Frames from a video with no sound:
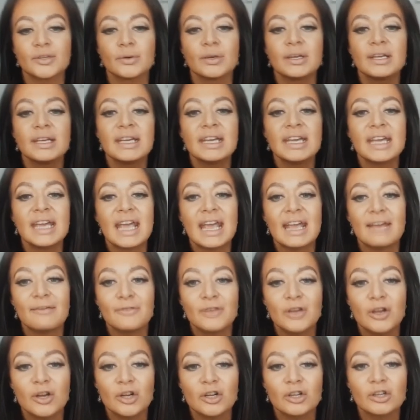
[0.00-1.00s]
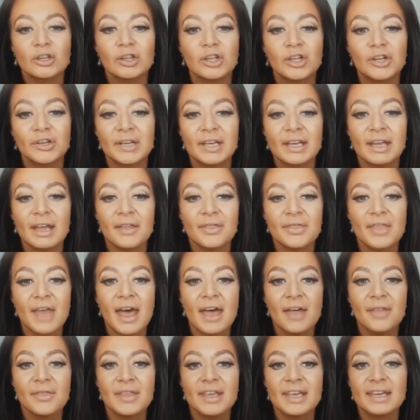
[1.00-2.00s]
So if you're looking at
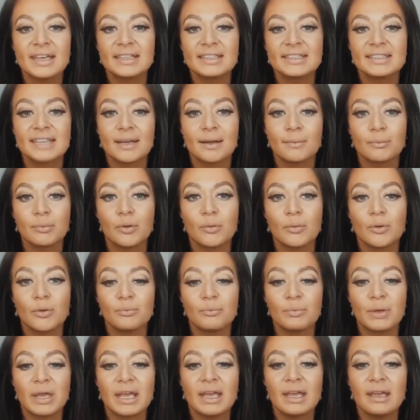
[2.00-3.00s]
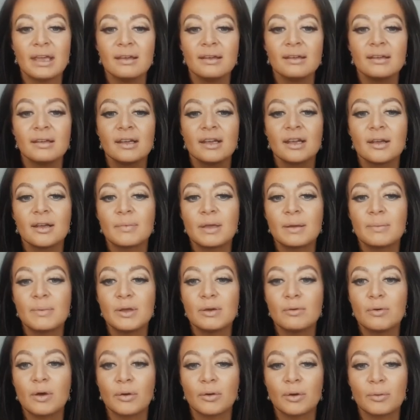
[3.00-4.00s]
that, the example would be maybe
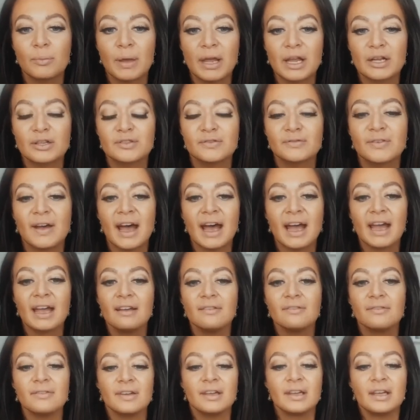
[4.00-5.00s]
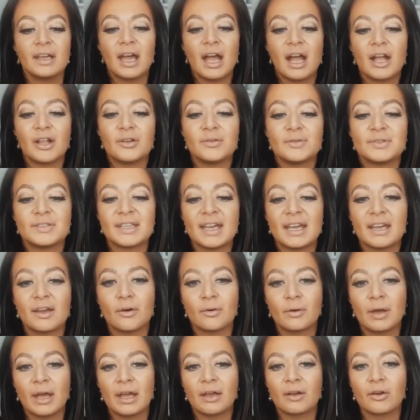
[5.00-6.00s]
you go to page 5 and you say,
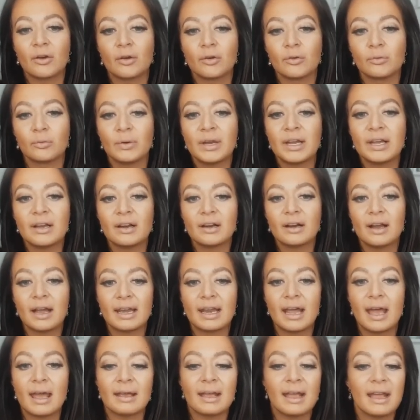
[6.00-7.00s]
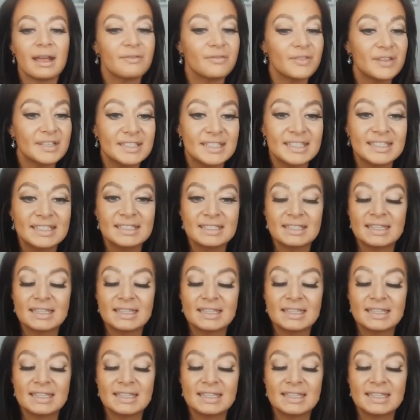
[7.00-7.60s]
okay, career, and if this